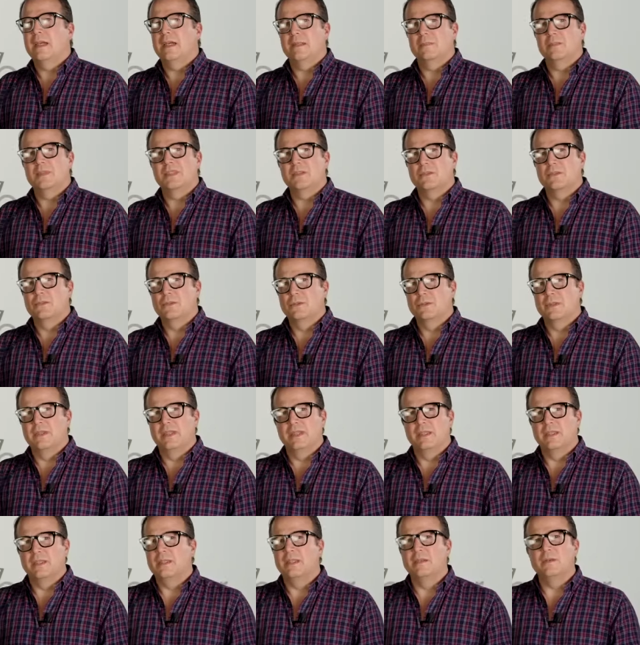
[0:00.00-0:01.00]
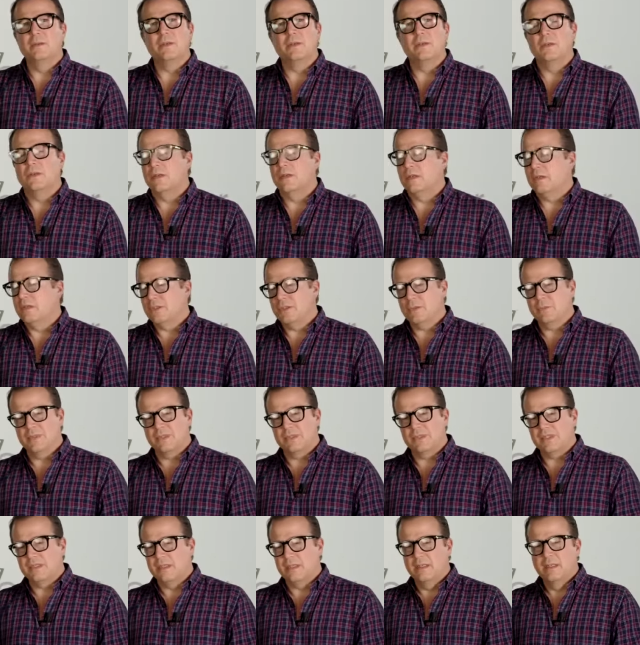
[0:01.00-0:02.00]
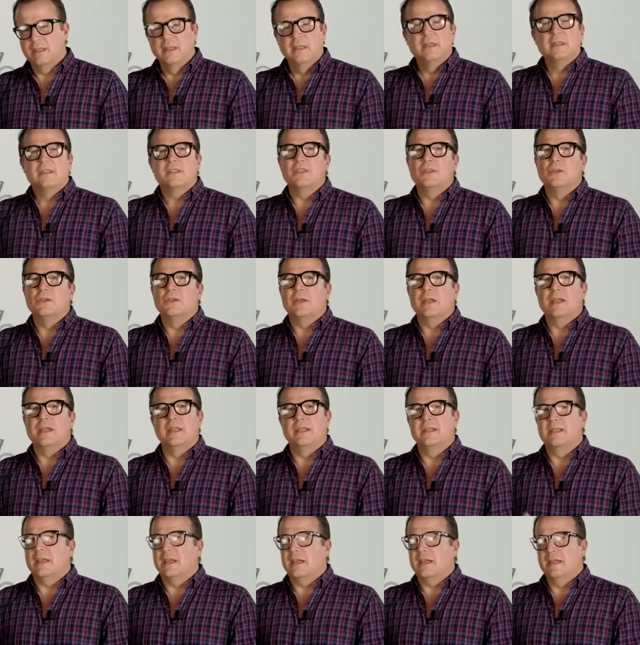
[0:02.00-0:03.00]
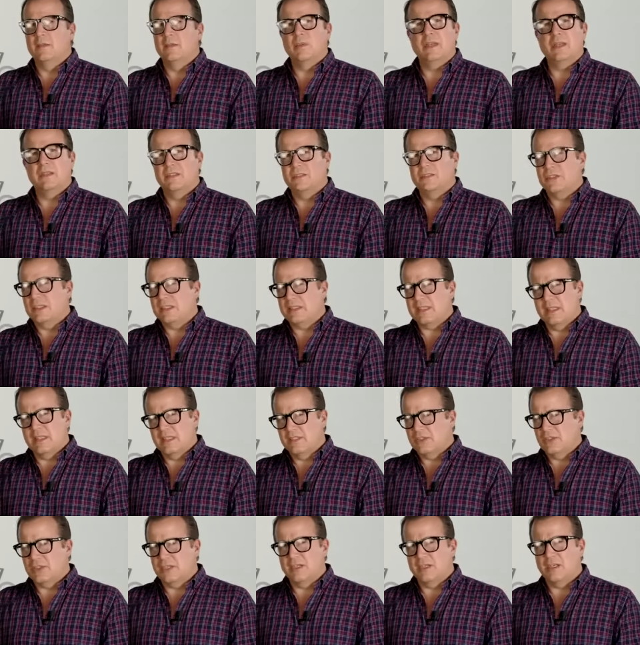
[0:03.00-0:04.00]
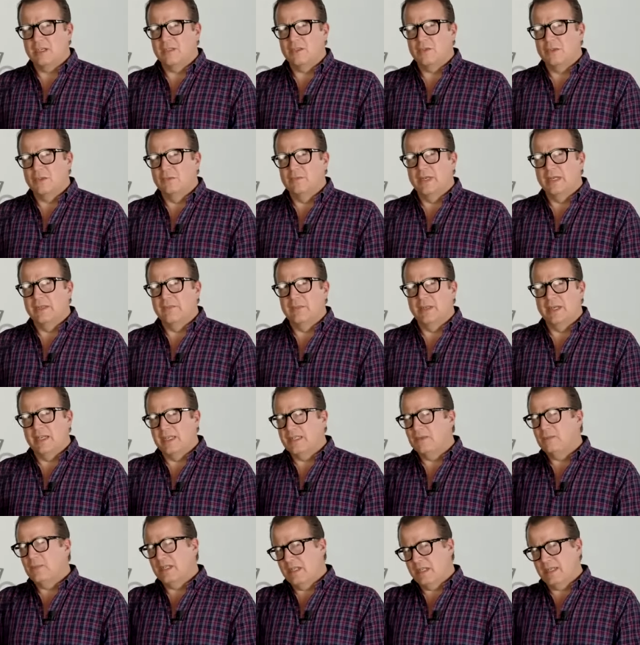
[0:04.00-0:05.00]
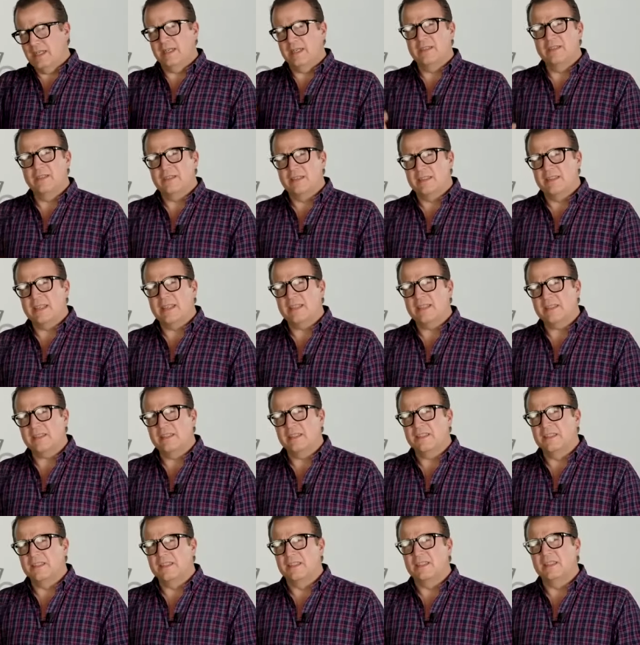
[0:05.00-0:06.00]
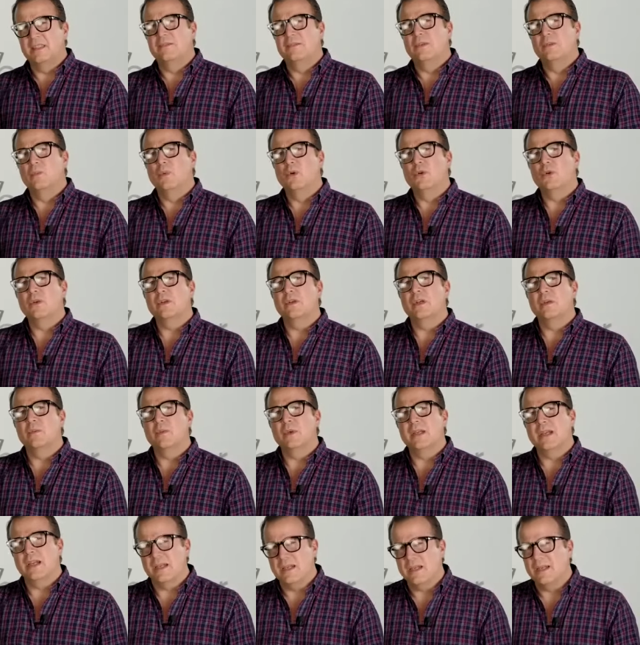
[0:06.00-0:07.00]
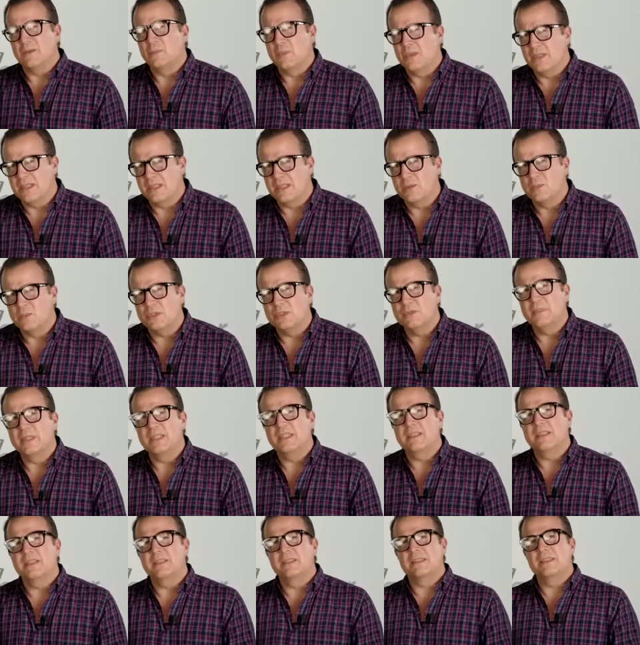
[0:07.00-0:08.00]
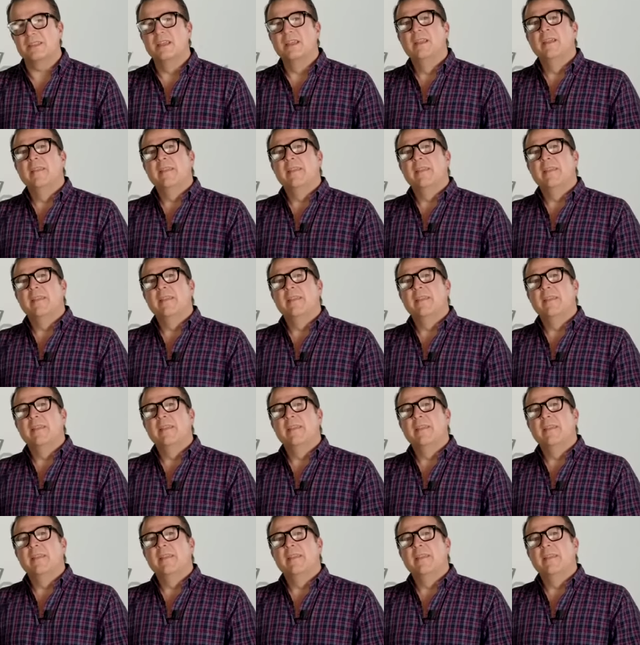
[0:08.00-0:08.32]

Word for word: Absolutely, 100%. So, and I apologize, I had Chicago in my mind, but uh, Texas is even more applicable because